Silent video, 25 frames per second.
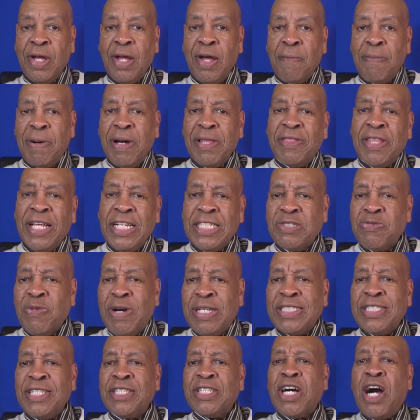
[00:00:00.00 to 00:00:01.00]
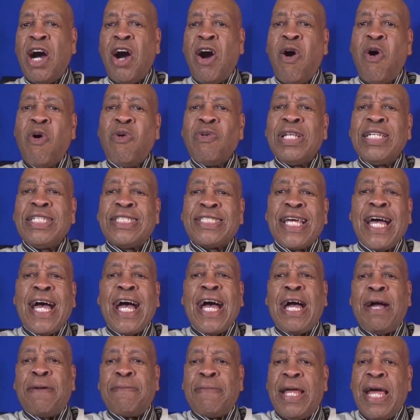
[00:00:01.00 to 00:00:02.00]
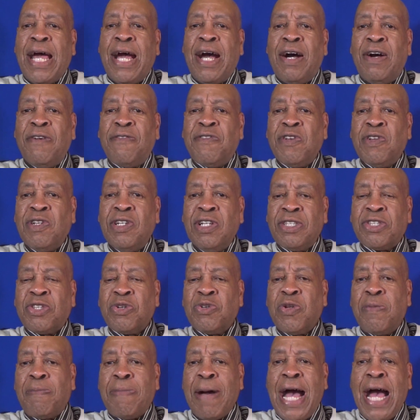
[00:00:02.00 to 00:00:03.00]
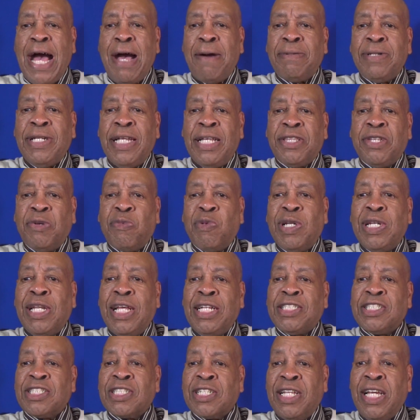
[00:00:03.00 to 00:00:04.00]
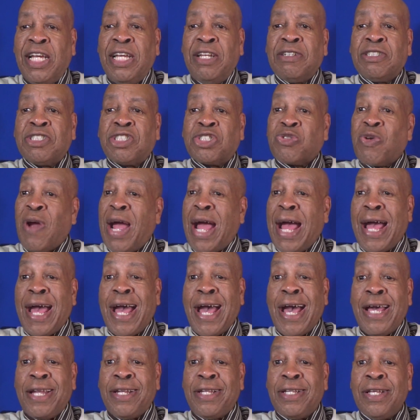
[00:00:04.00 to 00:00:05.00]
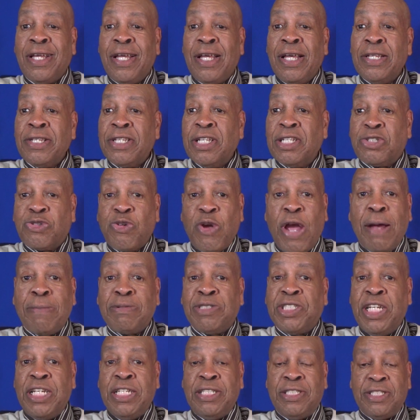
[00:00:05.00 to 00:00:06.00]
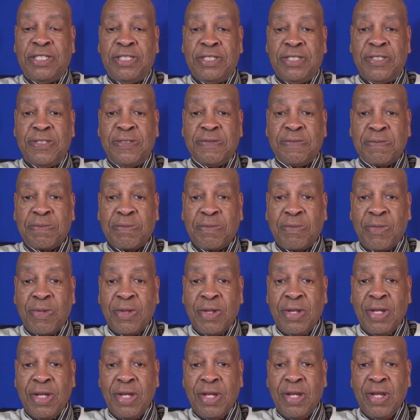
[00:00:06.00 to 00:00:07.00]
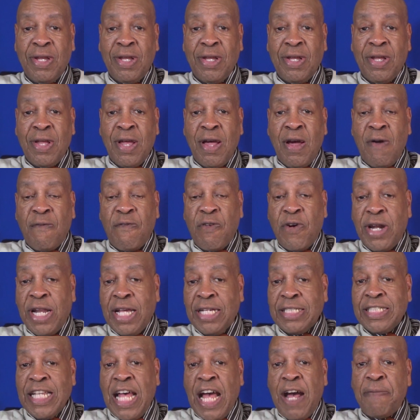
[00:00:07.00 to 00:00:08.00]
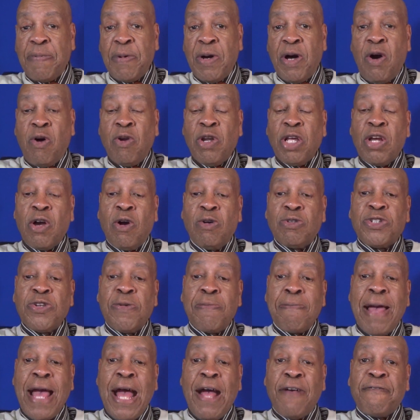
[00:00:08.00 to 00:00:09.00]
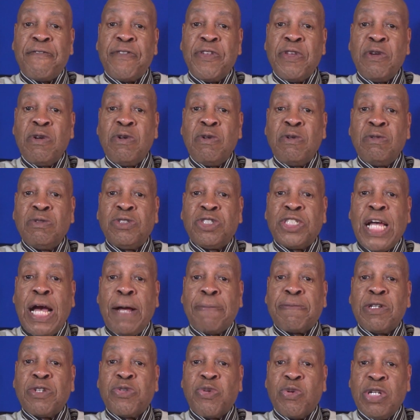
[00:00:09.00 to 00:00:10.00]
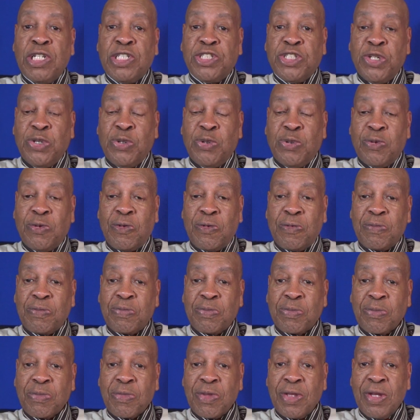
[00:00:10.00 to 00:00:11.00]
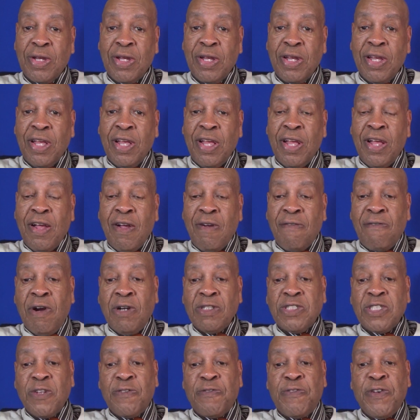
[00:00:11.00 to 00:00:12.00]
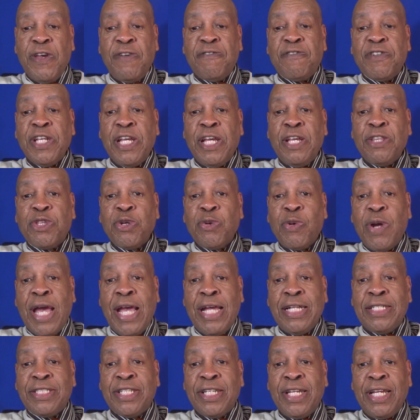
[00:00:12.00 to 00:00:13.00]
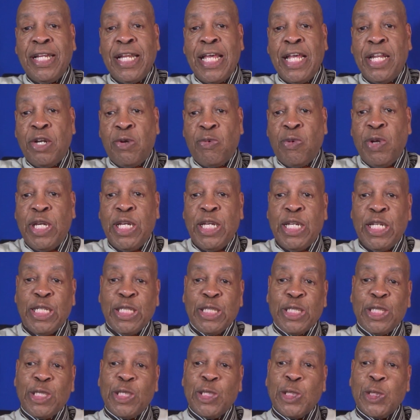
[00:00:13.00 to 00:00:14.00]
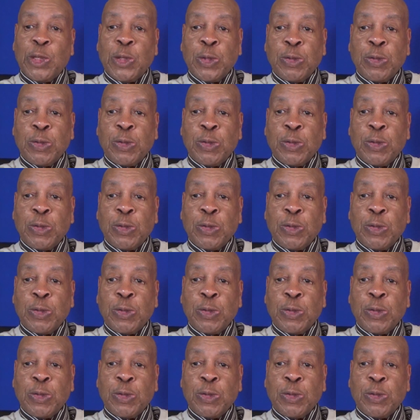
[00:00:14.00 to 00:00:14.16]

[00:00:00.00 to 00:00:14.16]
But this wasn't the only time now, if you look through the Bible, that the religious leaders tried to trap Jesus. For an example, I want to go to Matthew chapter 22, verses 15 through 18, and it reads,